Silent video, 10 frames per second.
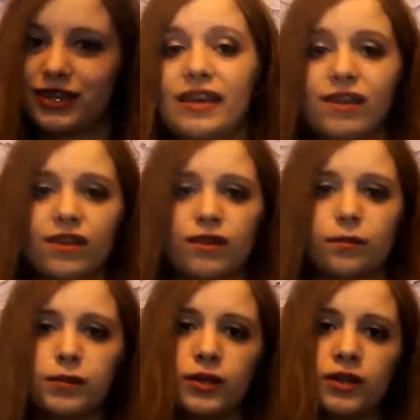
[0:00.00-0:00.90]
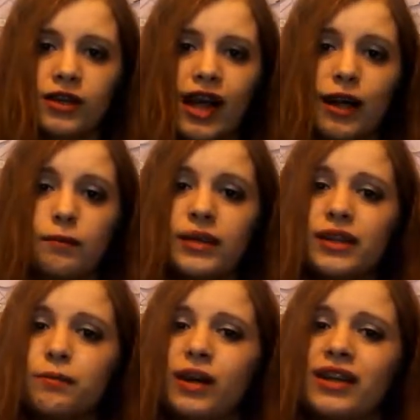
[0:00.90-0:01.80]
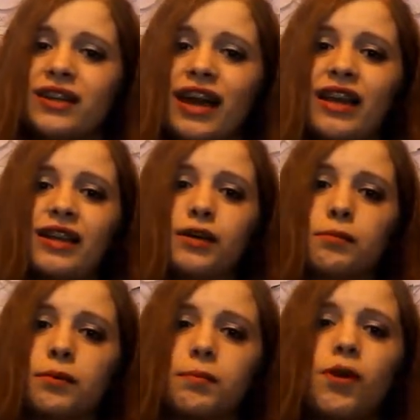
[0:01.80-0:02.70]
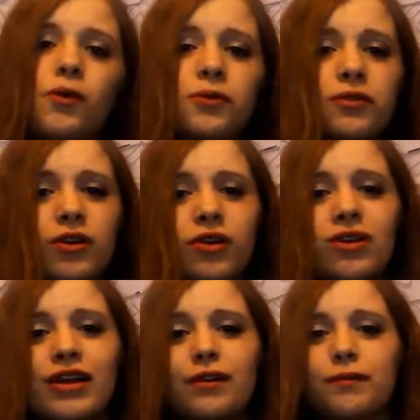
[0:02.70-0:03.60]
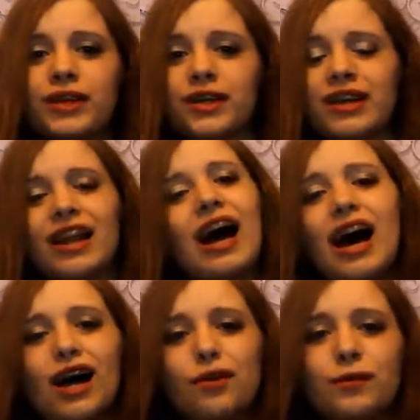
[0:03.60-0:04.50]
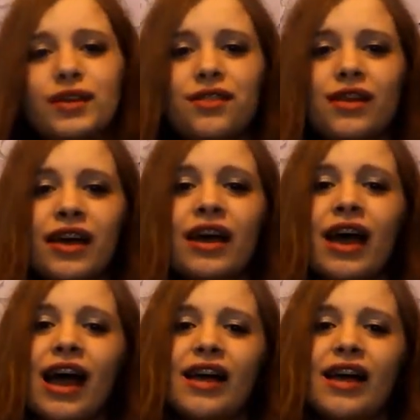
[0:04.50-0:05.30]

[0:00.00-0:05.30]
In this book, I really wanted to end in a proposal and we could get on with it.